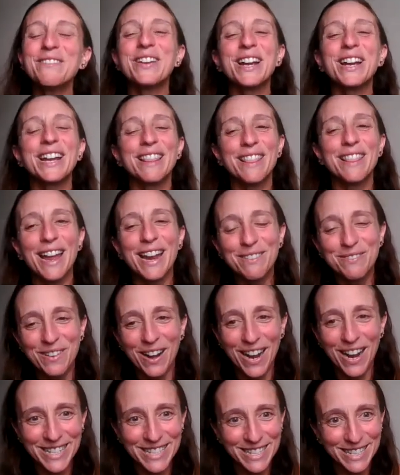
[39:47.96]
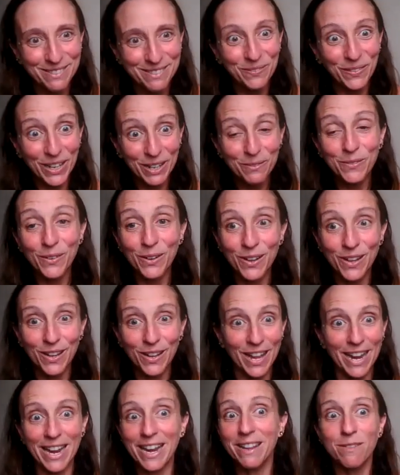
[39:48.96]
very like-minded
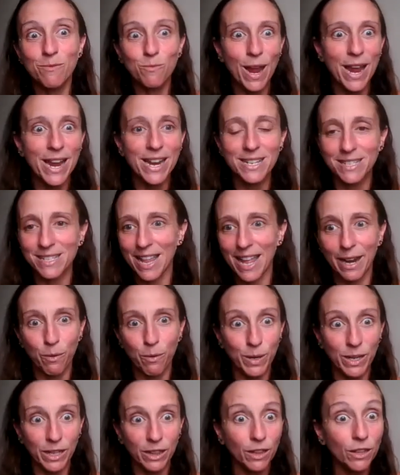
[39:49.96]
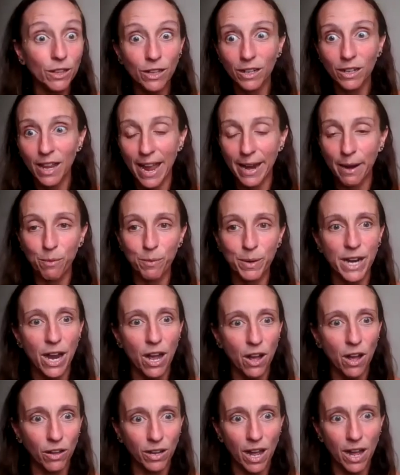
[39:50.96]
people in ways like we look like we
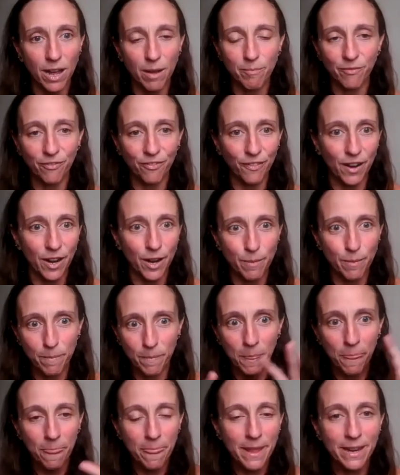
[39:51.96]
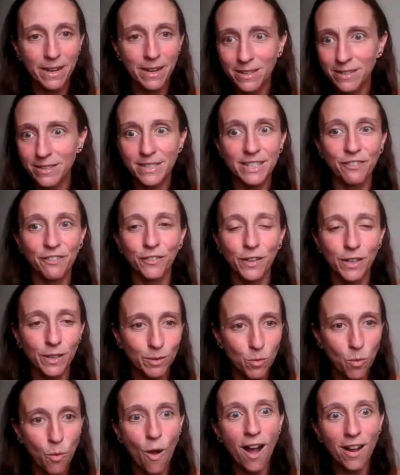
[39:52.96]
all come from
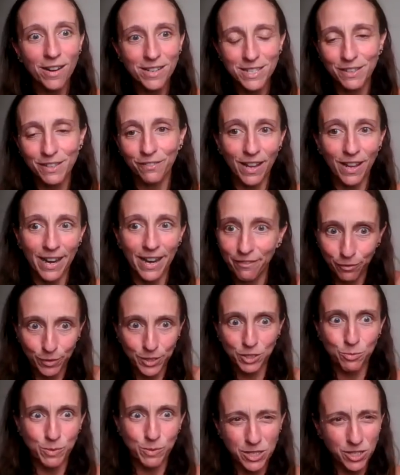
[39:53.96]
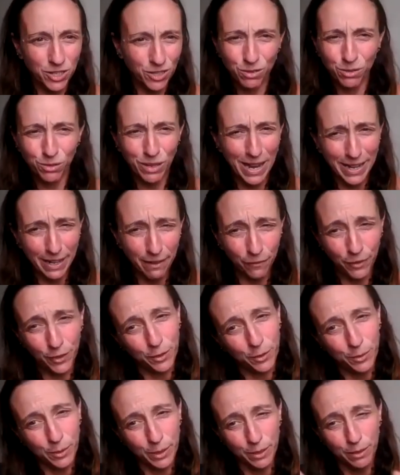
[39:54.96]
different walks of life, which we do, like if
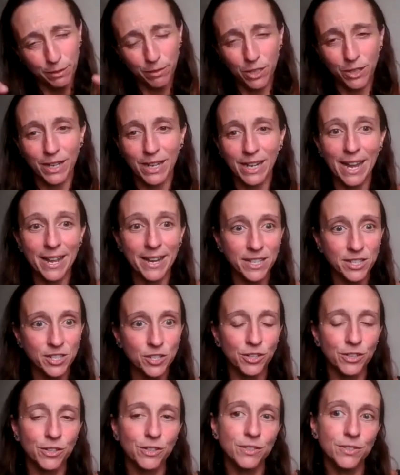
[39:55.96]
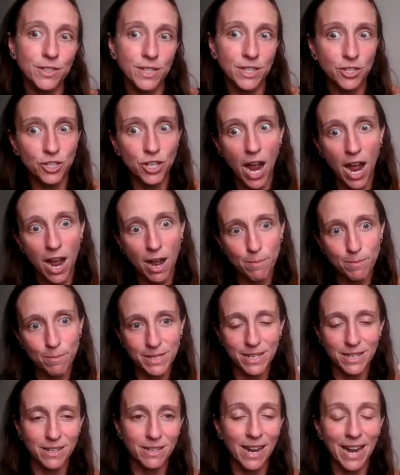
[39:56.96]
you were looking at externals and
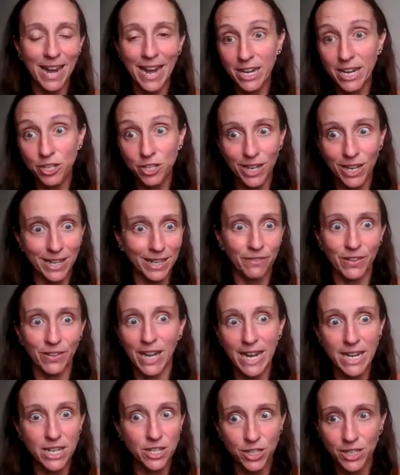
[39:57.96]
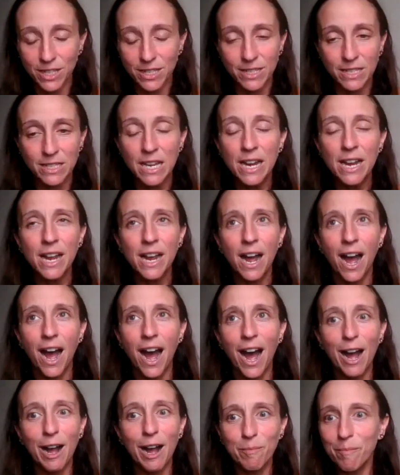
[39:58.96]
jobs and age, even ages.
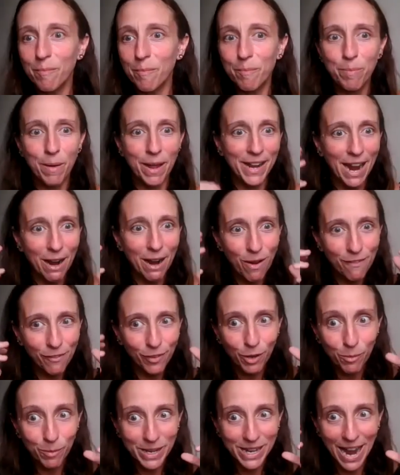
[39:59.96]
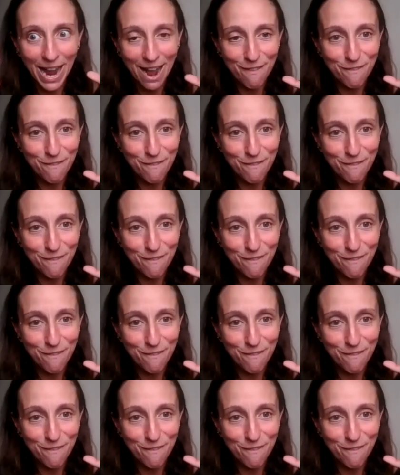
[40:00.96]
But however, we